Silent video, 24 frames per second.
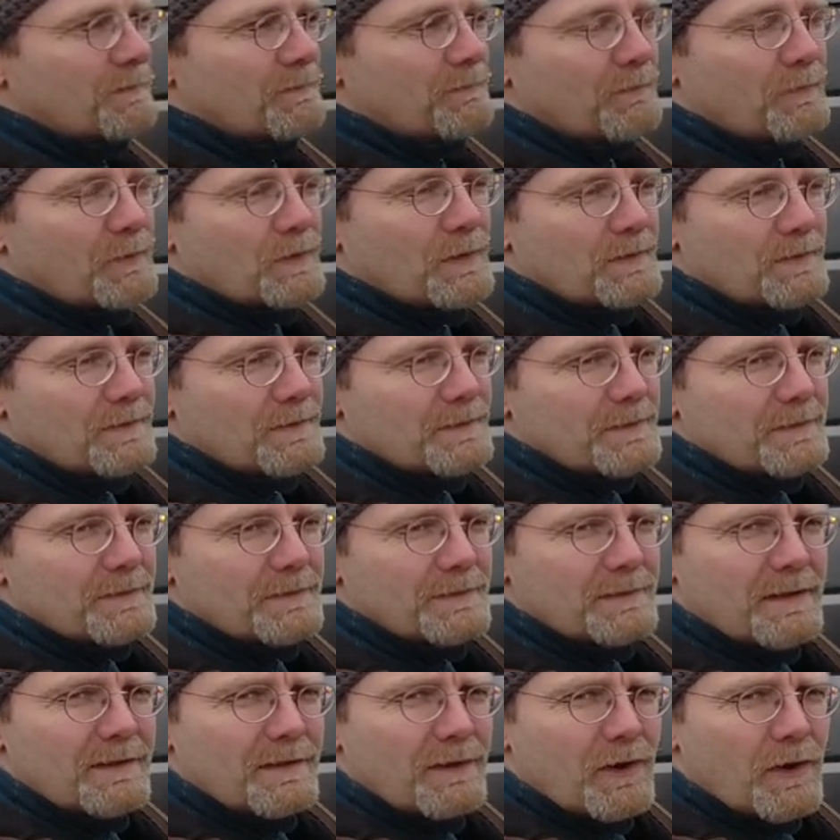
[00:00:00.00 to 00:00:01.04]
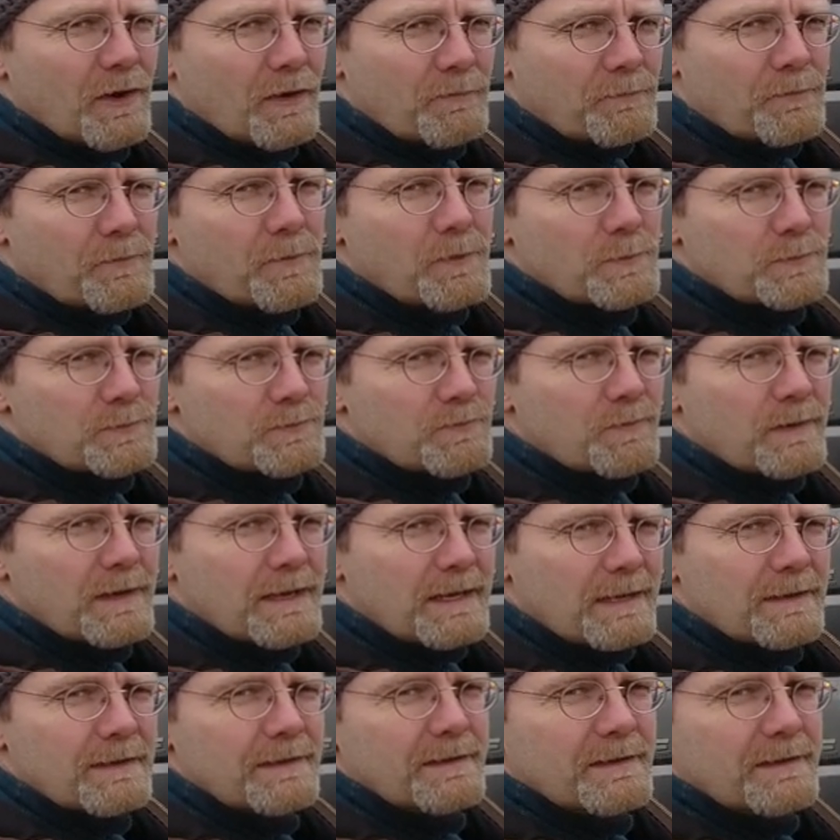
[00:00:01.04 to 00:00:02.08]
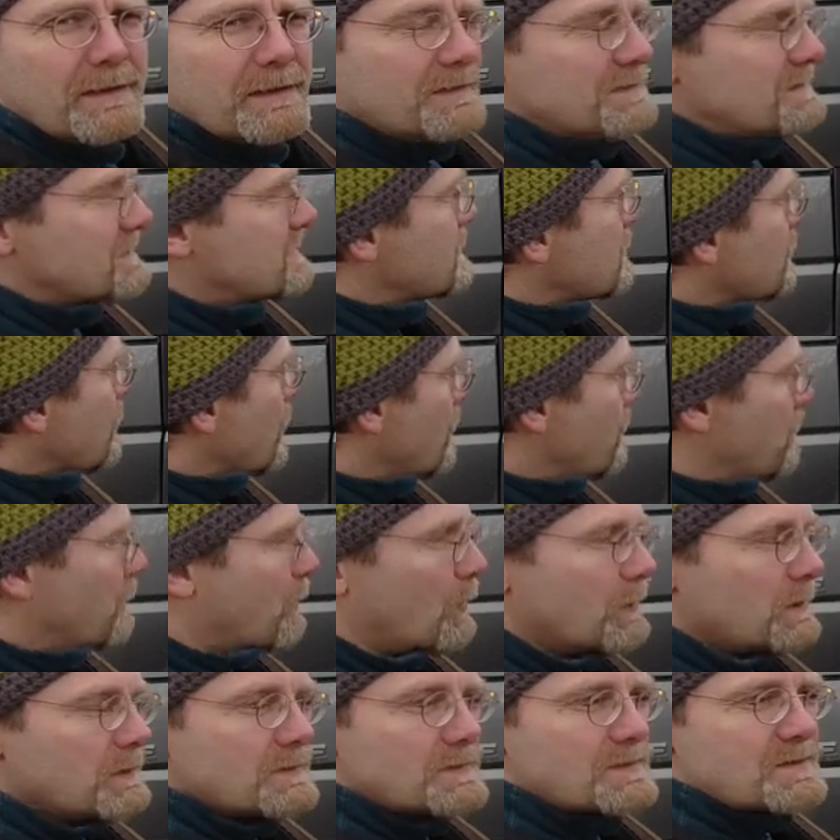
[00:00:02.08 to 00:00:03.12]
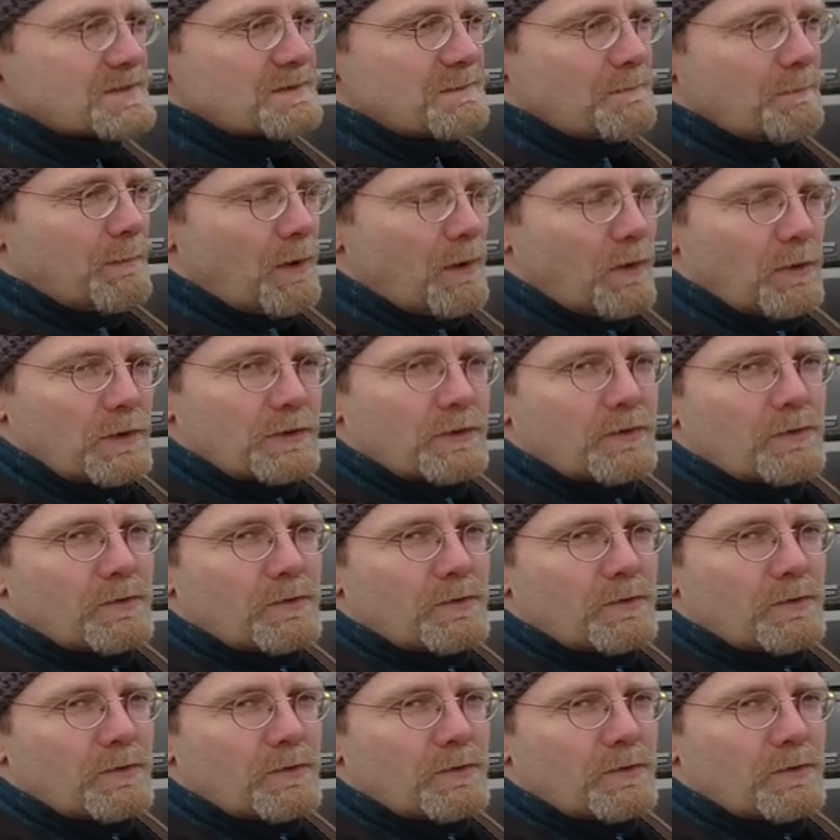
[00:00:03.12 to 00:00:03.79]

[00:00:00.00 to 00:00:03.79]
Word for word: for the off-road rig zero points small